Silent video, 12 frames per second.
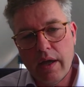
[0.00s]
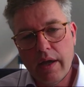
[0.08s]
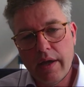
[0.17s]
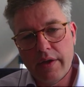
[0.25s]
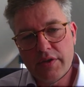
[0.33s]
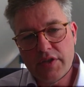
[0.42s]

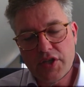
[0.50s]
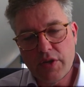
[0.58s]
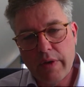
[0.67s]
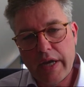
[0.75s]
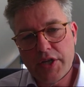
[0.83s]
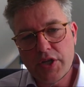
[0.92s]

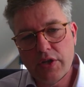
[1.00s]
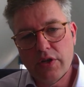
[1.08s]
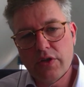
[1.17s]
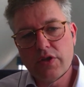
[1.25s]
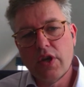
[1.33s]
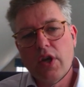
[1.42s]

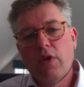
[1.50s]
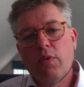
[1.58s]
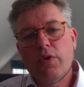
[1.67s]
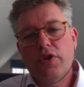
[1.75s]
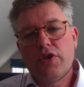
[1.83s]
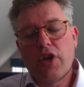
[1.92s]
situations,
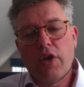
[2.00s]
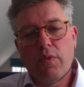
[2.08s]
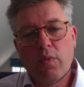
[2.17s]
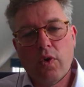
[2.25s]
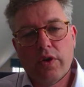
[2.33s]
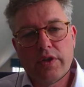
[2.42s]
what you don't
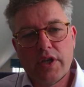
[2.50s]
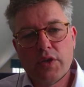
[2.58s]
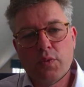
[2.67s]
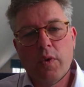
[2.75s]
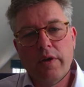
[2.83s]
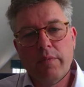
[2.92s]
want is
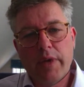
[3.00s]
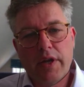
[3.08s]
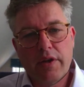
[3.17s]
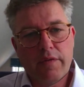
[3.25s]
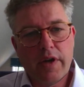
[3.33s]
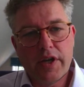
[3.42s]
one being
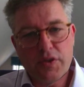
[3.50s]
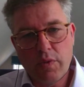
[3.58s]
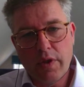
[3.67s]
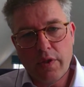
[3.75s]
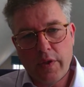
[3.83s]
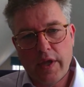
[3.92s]
advised
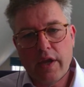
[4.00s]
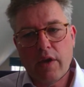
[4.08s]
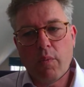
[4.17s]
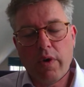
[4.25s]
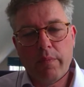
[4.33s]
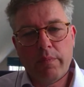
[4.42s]
one thing
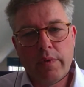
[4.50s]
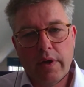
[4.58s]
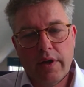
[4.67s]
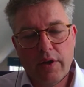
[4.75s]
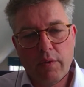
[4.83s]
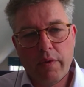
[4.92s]
and
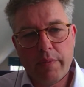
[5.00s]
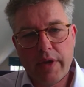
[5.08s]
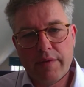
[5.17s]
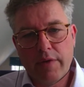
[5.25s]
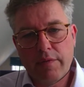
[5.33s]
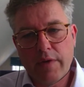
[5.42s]
another one
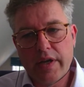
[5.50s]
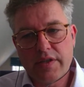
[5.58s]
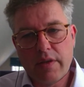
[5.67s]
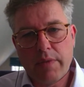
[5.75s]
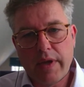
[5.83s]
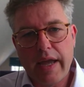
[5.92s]
being advised
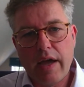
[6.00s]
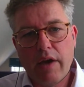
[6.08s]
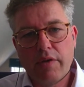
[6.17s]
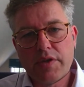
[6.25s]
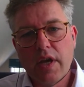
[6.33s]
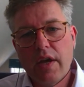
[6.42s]
something
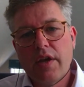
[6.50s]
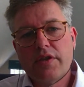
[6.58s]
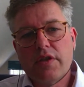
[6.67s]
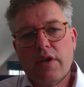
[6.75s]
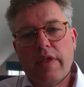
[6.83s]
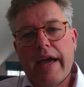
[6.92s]
else,
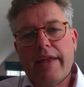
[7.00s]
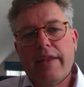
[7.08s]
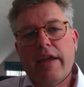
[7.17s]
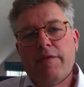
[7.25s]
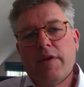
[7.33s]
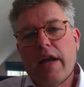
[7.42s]
so that,
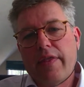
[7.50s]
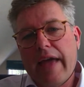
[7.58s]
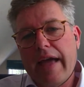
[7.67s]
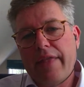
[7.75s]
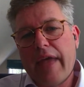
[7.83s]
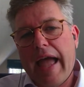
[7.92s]
if you like,
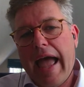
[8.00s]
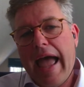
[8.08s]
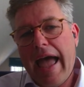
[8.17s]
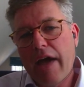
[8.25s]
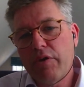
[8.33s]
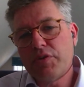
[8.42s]
that
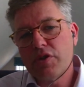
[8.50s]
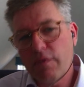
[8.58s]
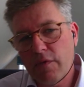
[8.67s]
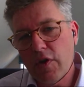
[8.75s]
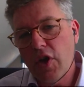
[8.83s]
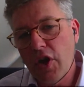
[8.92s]
house
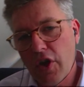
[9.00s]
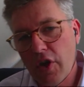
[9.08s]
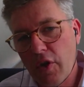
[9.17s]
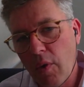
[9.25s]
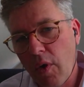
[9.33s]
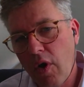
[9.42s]

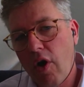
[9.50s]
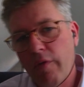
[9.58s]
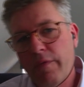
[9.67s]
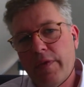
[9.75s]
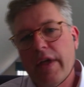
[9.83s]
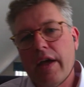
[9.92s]
view of
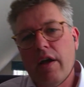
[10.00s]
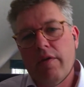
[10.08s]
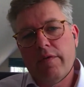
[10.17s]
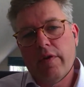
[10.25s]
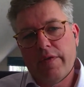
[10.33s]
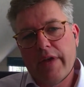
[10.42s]
that
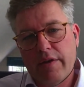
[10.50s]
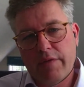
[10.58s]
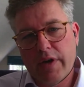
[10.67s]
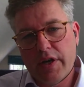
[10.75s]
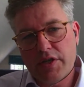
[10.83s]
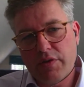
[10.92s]

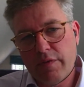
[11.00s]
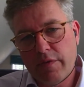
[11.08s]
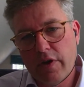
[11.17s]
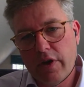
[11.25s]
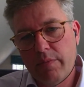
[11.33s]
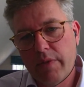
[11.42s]
advisory
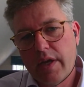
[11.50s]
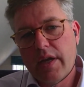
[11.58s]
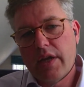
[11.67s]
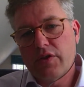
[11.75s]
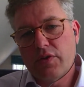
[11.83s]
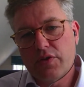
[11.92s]
firm
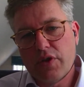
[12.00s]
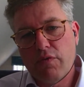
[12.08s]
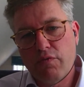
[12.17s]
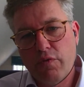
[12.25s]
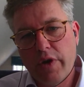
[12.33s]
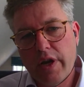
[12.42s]
is also
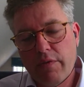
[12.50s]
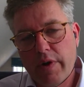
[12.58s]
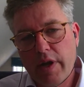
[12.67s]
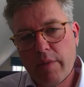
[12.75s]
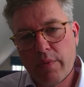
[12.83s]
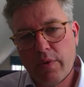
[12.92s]

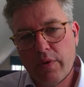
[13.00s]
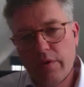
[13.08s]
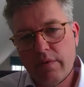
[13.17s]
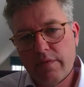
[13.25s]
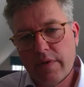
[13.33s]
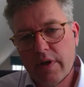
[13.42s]
really
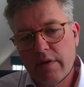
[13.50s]
important for